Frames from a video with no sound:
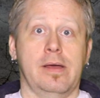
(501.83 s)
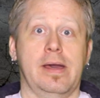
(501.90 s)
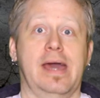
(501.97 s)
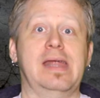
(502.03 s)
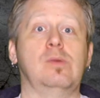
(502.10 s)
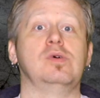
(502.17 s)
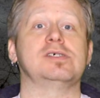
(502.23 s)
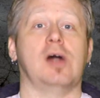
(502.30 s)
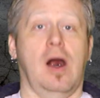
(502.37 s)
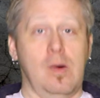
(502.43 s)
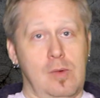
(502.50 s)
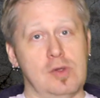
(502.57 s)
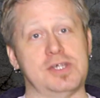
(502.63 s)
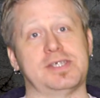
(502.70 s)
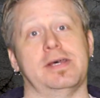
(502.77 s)
and it was
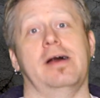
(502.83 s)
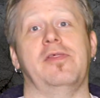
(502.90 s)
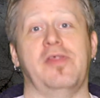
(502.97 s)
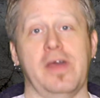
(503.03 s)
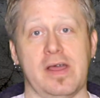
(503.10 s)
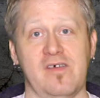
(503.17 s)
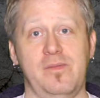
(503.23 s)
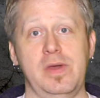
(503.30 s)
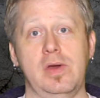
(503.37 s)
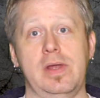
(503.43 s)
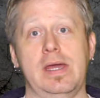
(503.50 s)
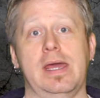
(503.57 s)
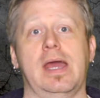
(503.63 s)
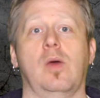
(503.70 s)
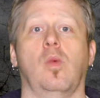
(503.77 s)
almost a thing of
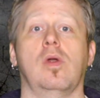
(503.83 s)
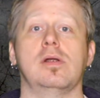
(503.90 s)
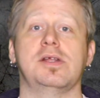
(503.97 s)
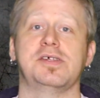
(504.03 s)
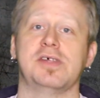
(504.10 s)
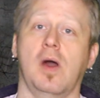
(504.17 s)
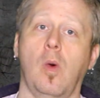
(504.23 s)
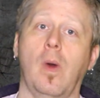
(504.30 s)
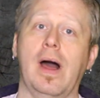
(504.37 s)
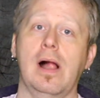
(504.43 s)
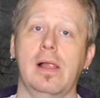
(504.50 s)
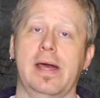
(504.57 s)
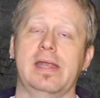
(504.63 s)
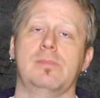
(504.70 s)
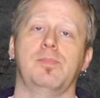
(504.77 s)
beauty. It worked so
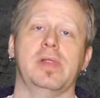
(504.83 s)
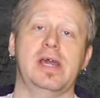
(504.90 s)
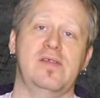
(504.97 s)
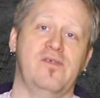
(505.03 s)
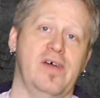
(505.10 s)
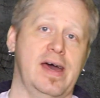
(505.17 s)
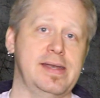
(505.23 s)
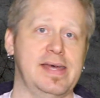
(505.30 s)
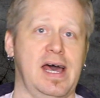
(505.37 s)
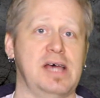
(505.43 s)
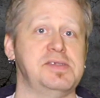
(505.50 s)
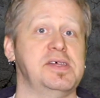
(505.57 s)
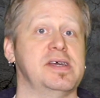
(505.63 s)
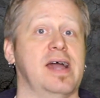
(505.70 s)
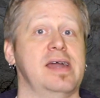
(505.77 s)
well and it played fantastic.